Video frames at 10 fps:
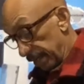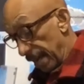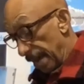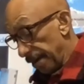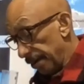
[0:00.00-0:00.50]

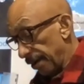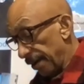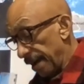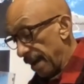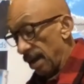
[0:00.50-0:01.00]
down in there
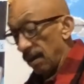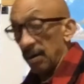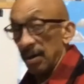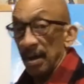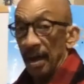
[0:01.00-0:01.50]
now,
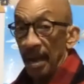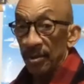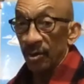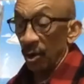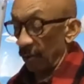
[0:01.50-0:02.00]
and
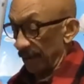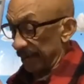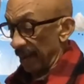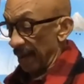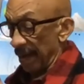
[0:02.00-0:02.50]
you know what,
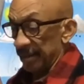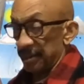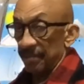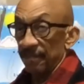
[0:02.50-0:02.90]
guys?